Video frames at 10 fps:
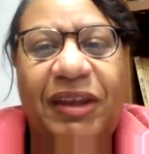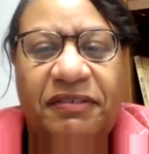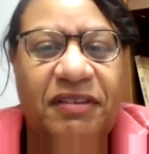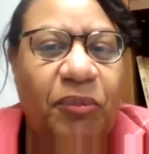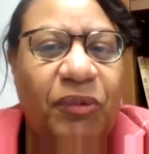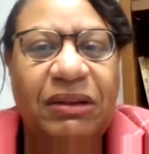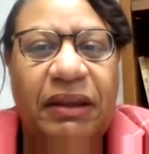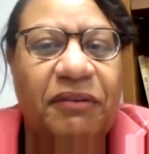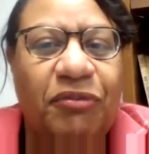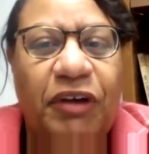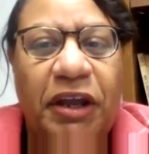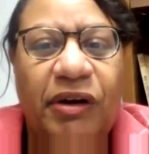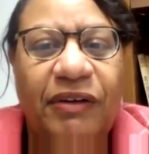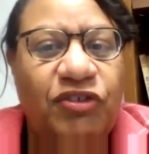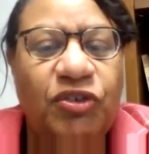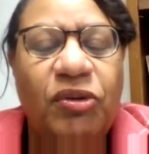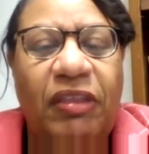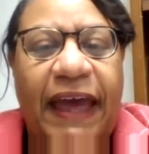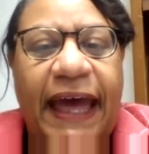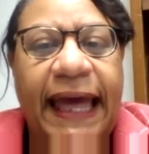someone like Ritter do
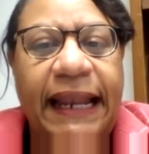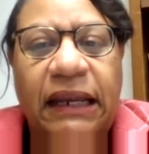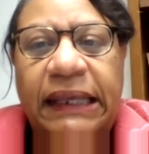that,